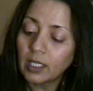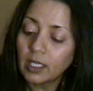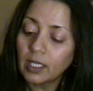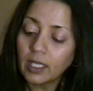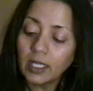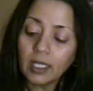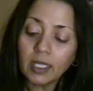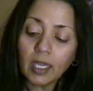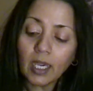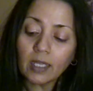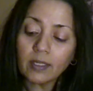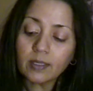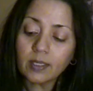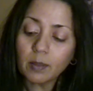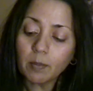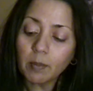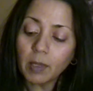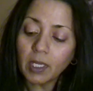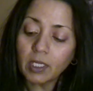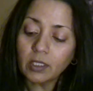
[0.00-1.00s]
He asked the
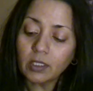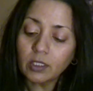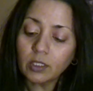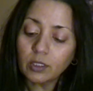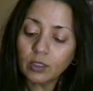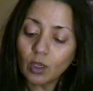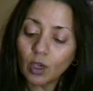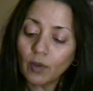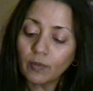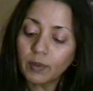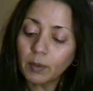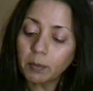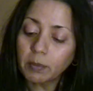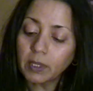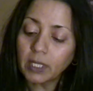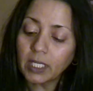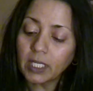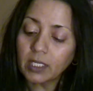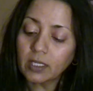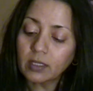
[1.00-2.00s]
men of the
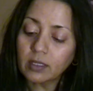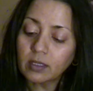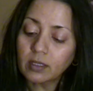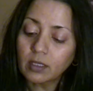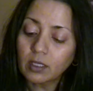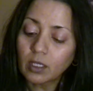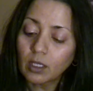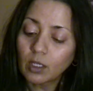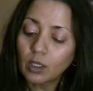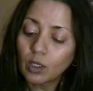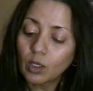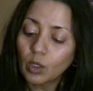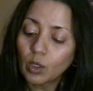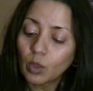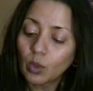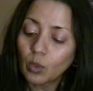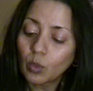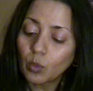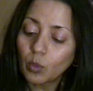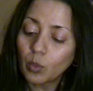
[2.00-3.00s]
place,
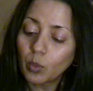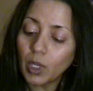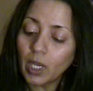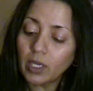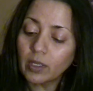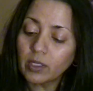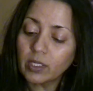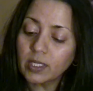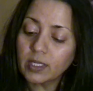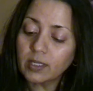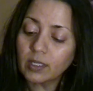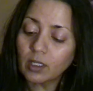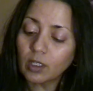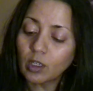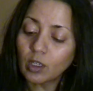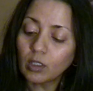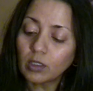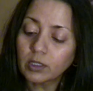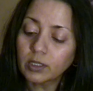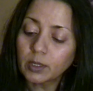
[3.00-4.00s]
"Where is the
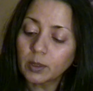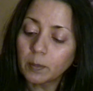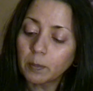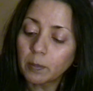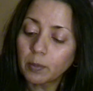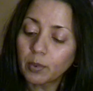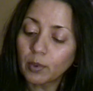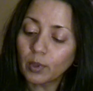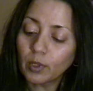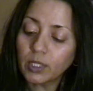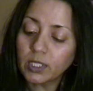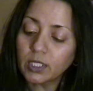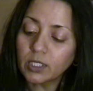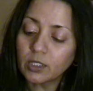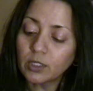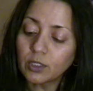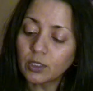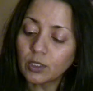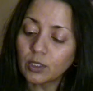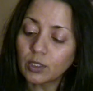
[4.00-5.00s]
cult
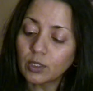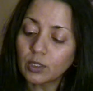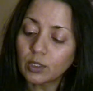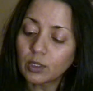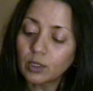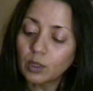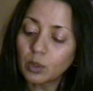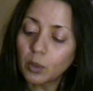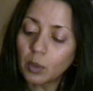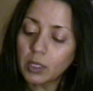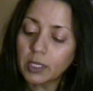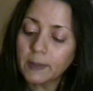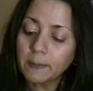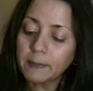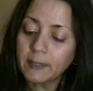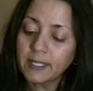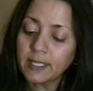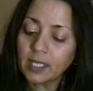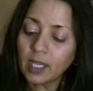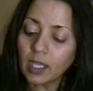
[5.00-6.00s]
prostitute who was
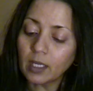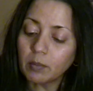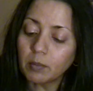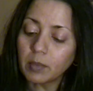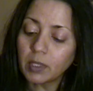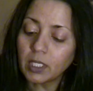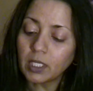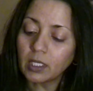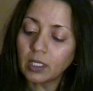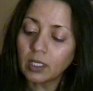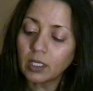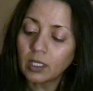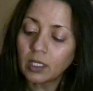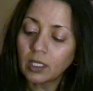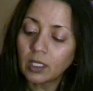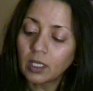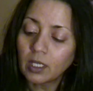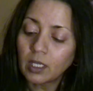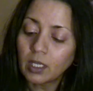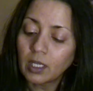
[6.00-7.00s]
beside me,
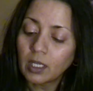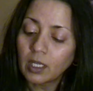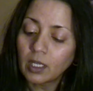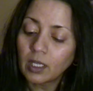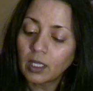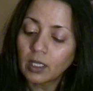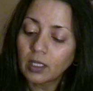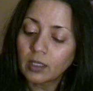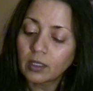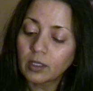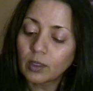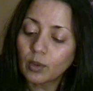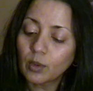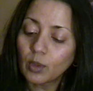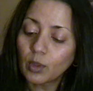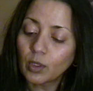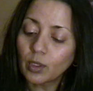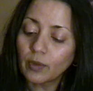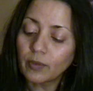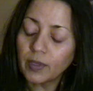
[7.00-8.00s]
the
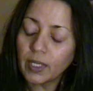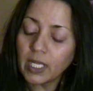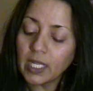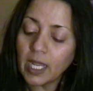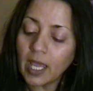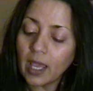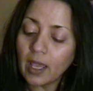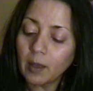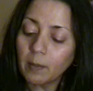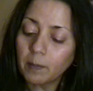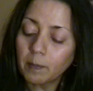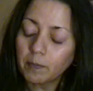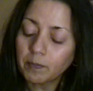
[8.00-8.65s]
road of Enaim?"